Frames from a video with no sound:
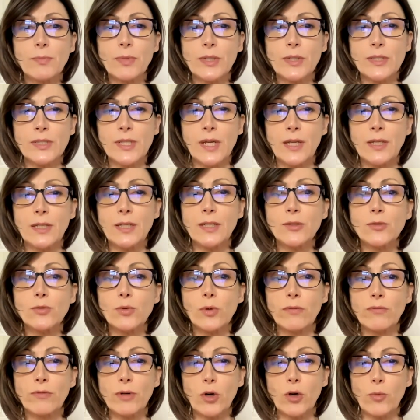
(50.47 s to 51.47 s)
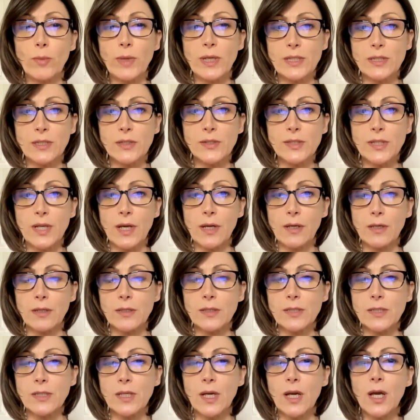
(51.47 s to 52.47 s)
pertaining to environmental
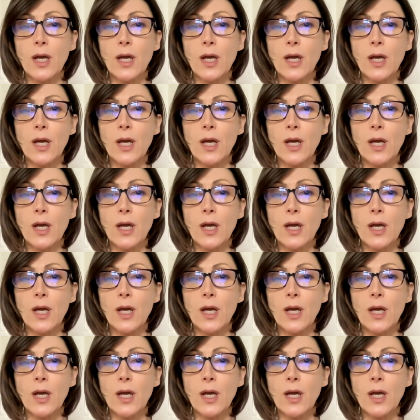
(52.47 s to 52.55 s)
science.